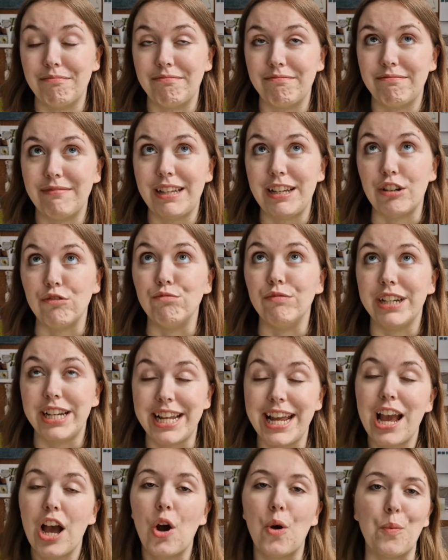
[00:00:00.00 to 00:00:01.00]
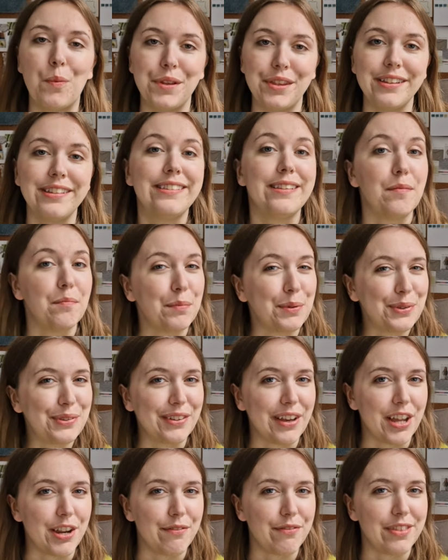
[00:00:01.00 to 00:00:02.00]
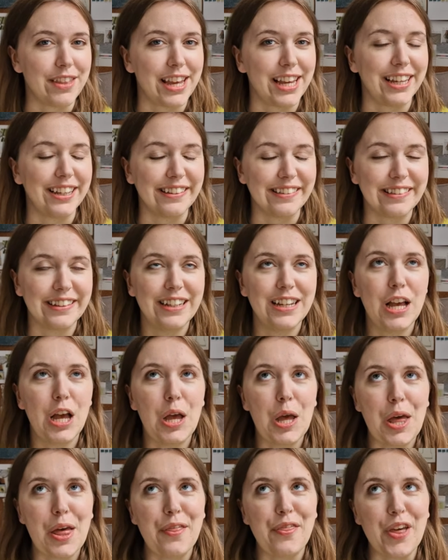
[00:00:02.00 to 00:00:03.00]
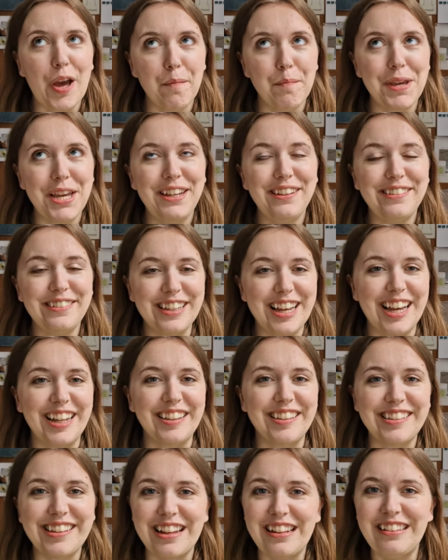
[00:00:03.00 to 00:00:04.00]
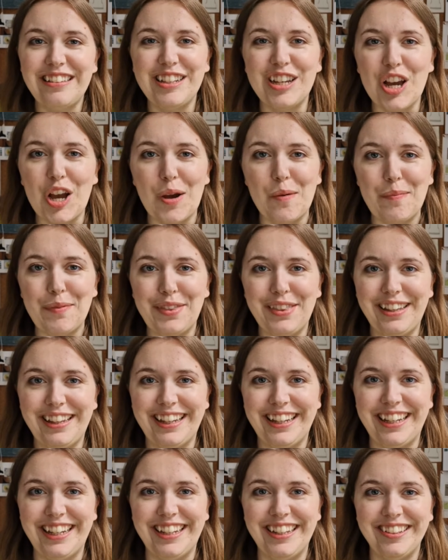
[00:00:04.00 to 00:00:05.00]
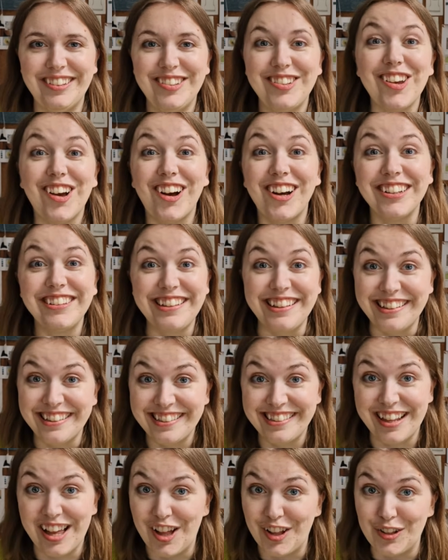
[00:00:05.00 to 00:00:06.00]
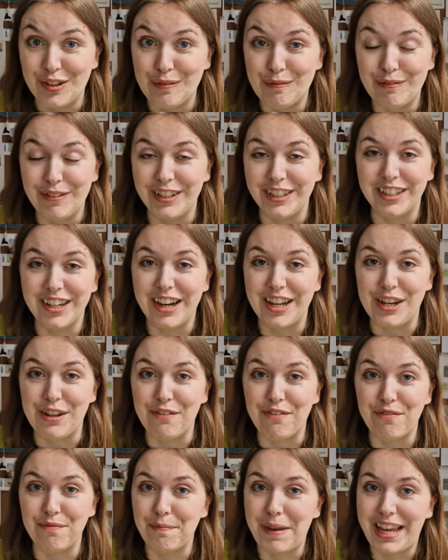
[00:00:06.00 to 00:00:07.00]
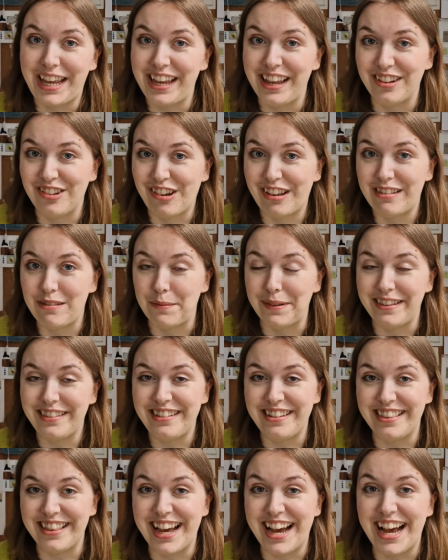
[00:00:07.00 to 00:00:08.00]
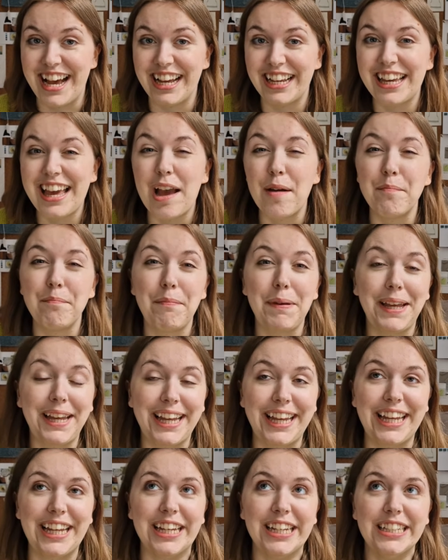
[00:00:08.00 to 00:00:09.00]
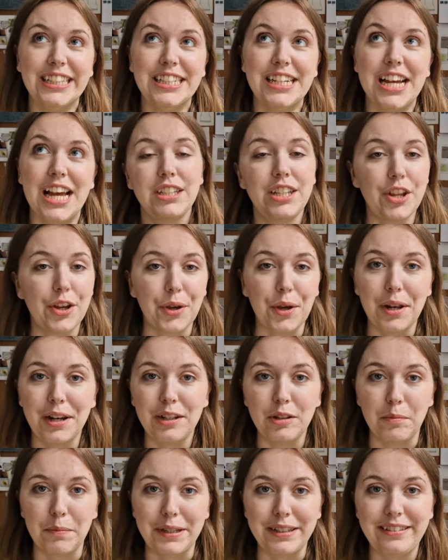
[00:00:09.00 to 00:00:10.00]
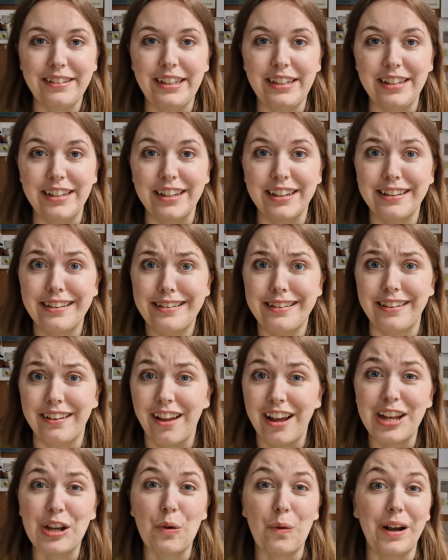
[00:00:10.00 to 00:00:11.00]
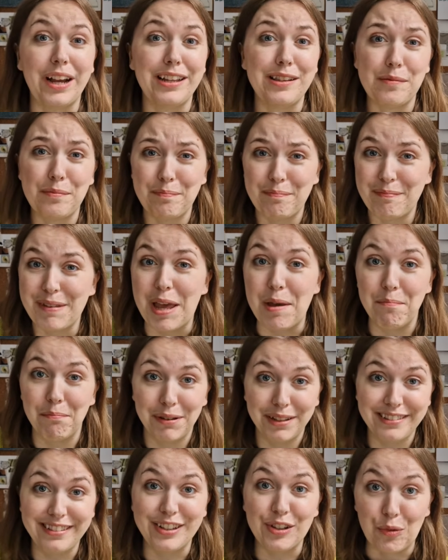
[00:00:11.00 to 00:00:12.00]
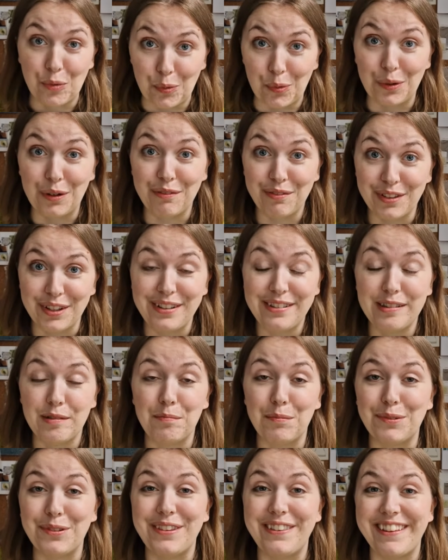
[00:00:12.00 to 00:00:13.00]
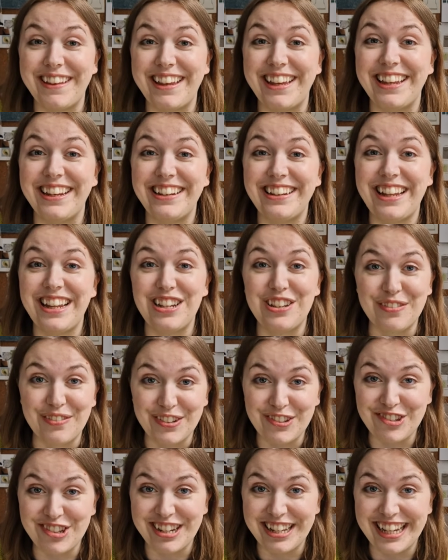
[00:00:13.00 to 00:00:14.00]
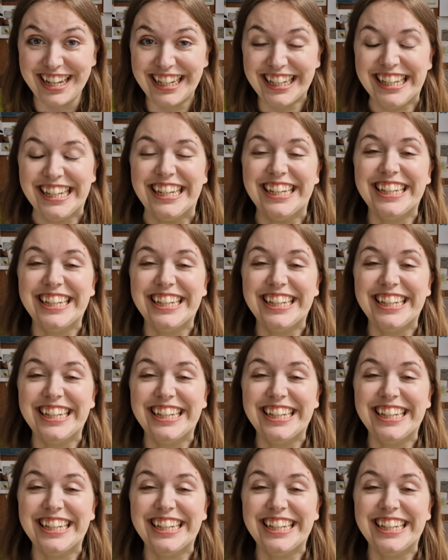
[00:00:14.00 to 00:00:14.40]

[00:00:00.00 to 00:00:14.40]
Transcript: it can really help with the symbol side of things. That being said, setting up the chart itself and kind of making adjustments to that can be a little bit tedious. Likewise, inputting all of those symbols in individually